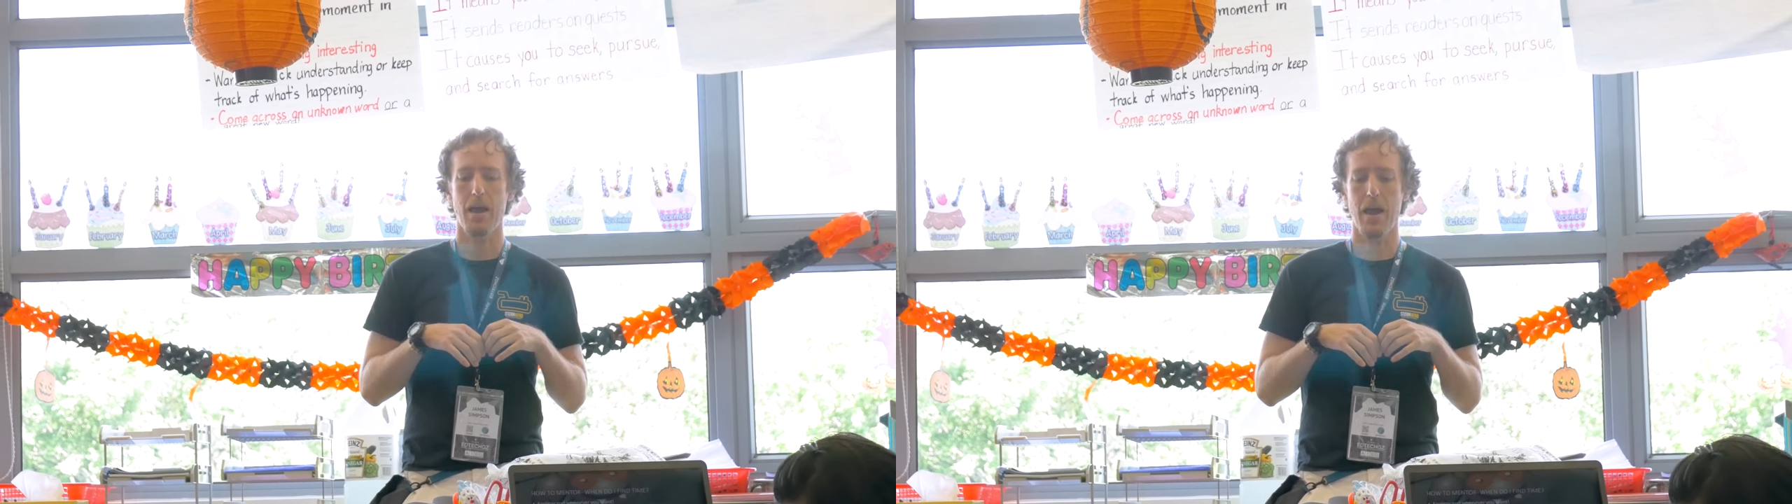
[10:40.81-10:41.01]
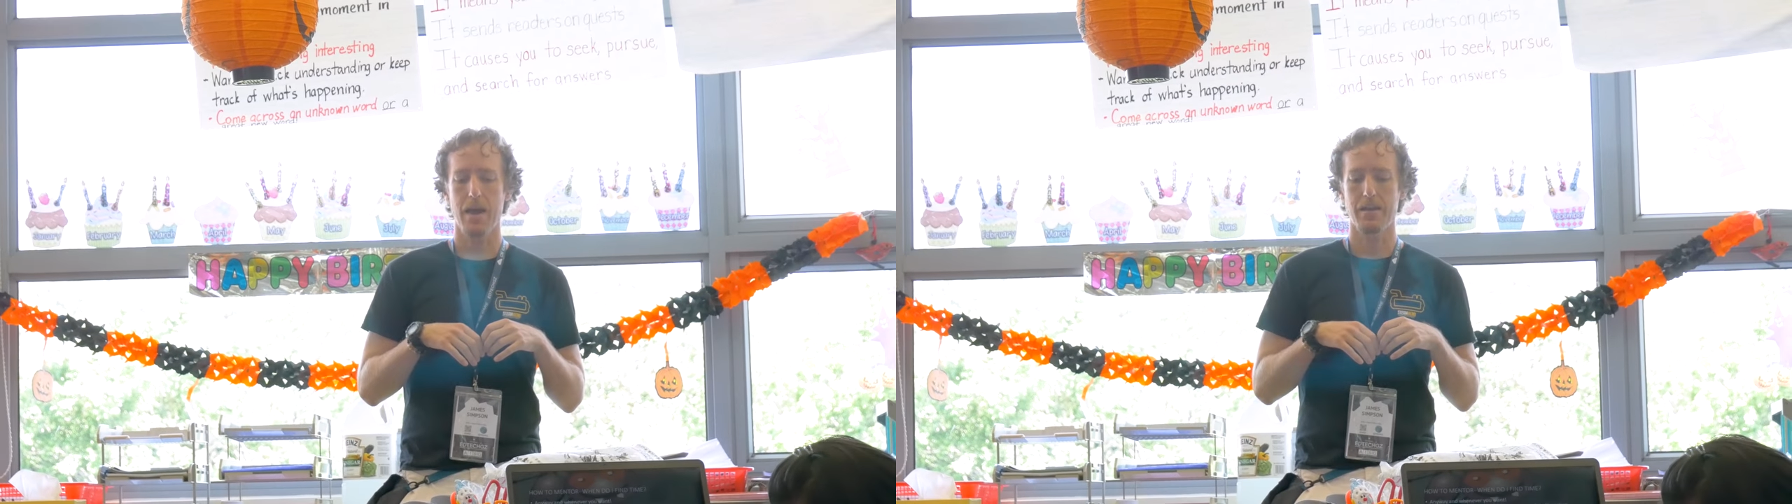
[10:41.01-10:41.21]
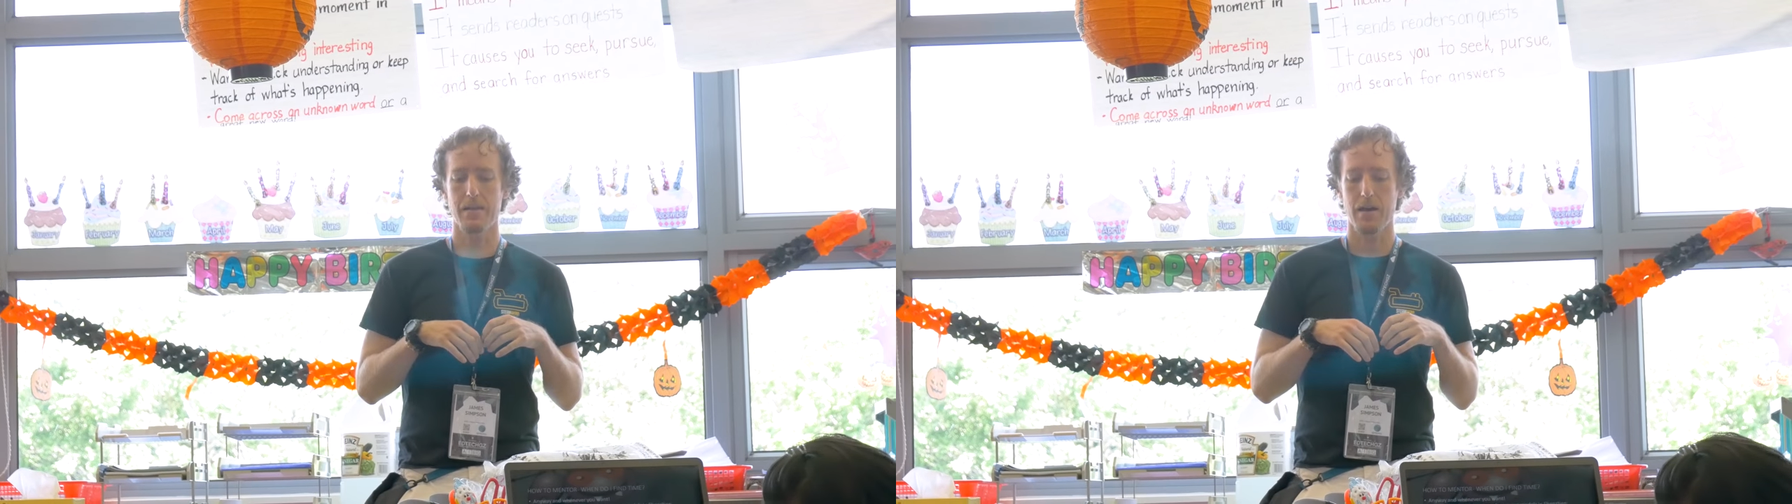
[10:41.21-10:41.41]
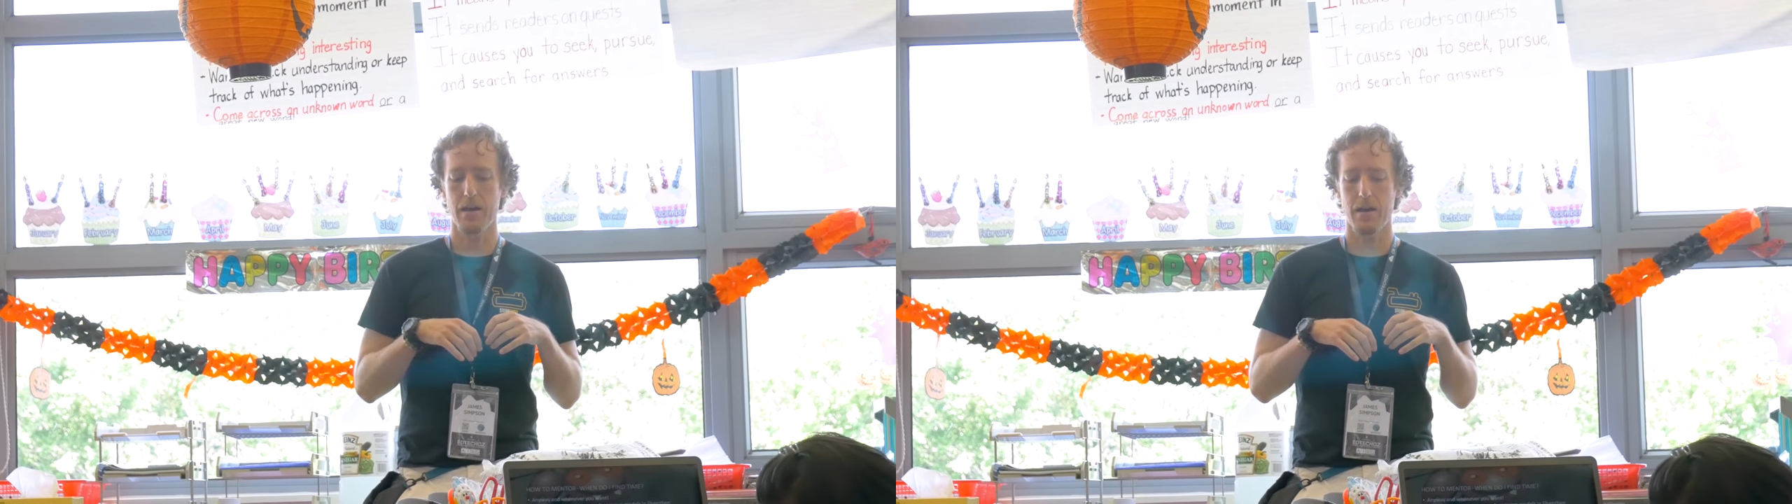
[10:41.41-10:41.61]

And